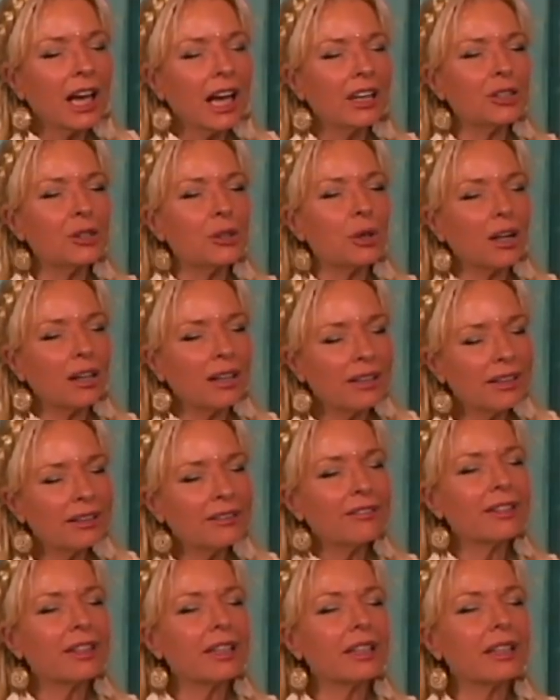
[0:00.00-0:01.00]
And you are
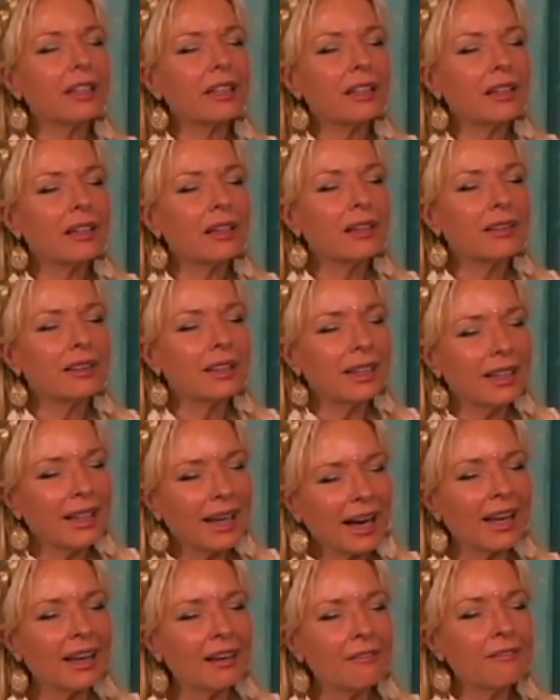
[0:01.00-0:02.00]
living the
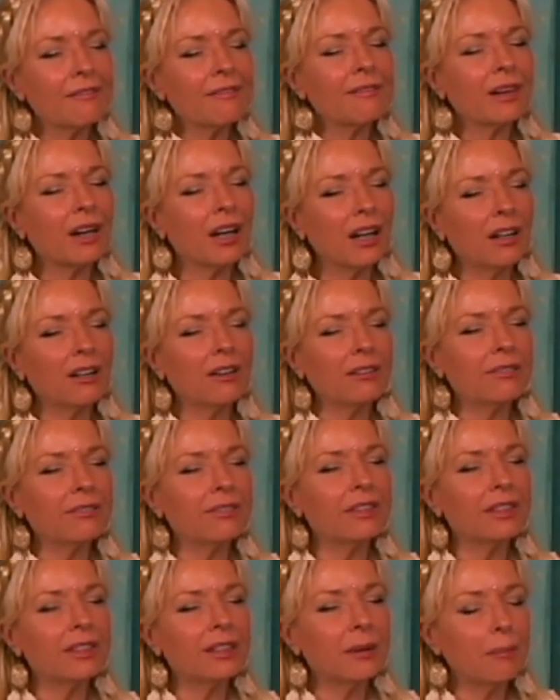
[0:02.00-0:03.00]
life
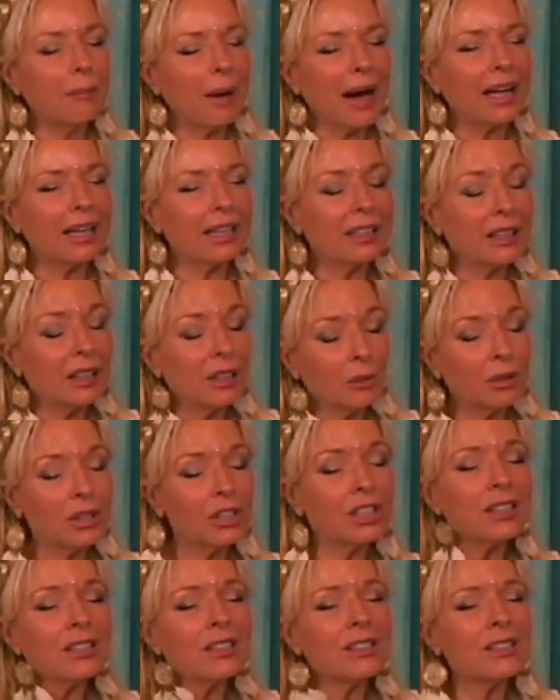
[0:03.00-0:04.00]
of the mind,
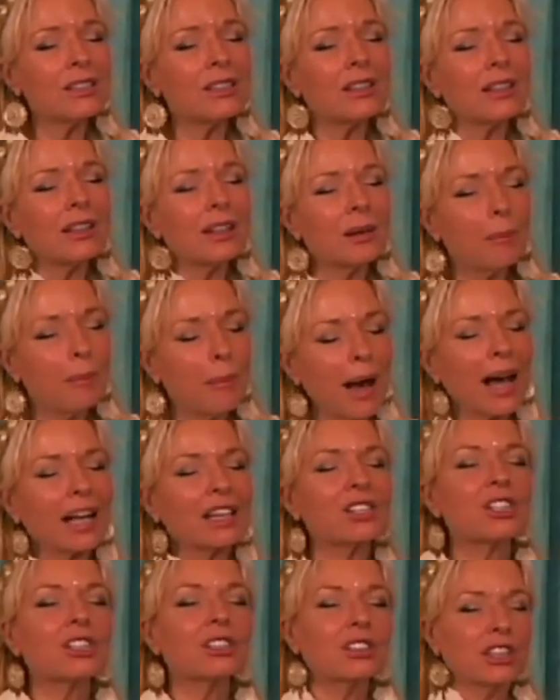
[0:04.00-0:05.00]
which is
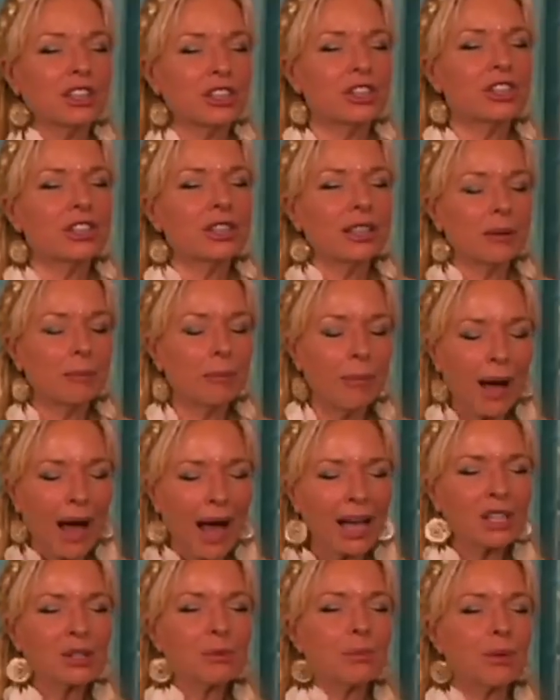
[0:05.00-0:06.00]
past conditioning,
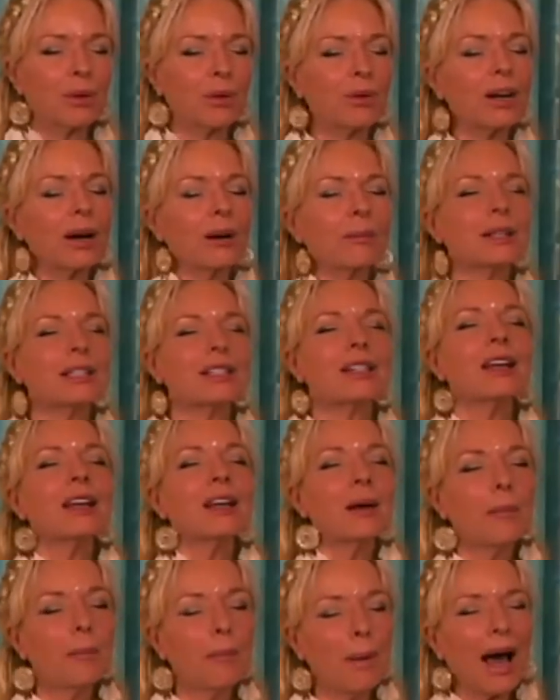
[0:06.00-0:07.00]
past programmings,
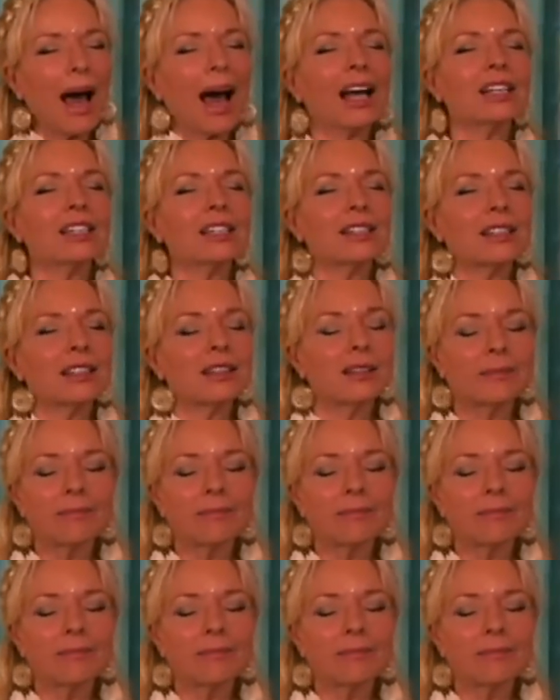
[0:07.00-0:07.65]
past